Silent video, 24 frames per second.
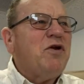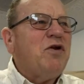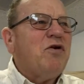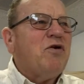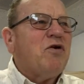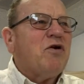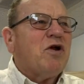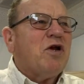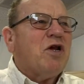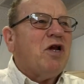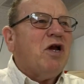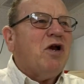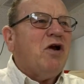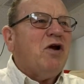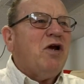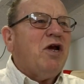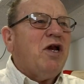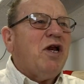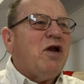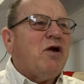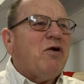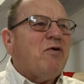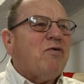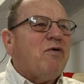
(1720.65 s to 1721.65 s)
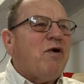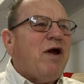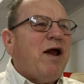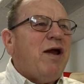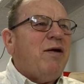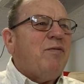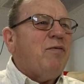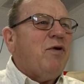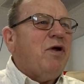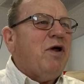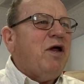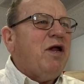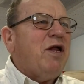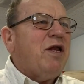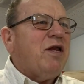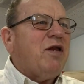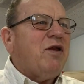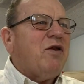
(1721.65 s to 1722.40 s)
to you clearly, a rhema,